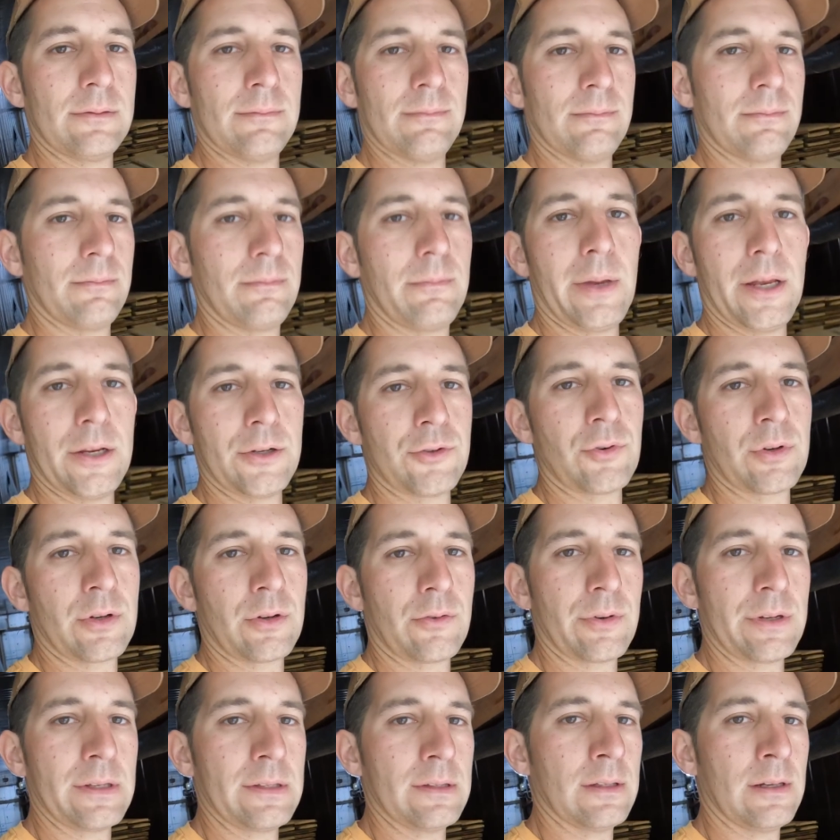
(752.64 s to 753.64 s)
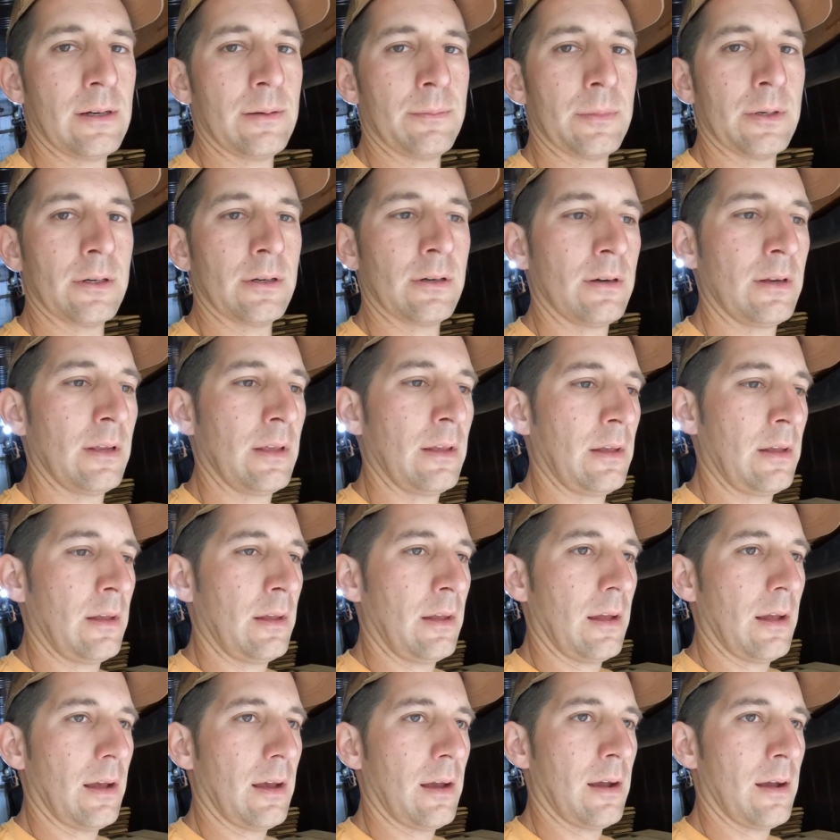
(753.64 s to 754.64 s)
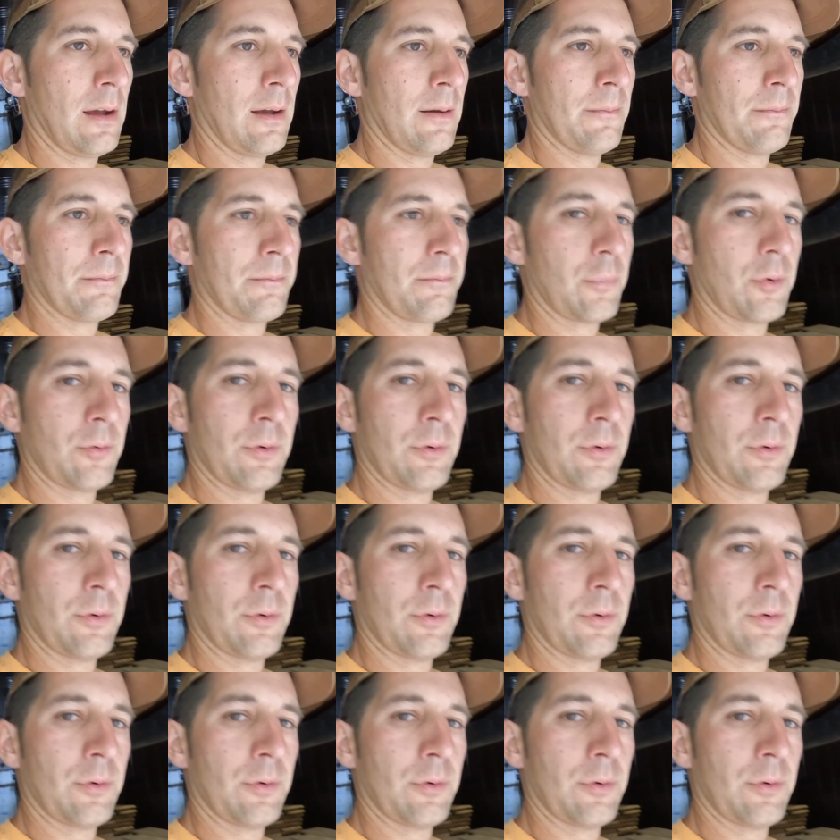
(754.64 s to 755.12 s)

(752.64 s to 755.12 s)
in measuring green lumber. But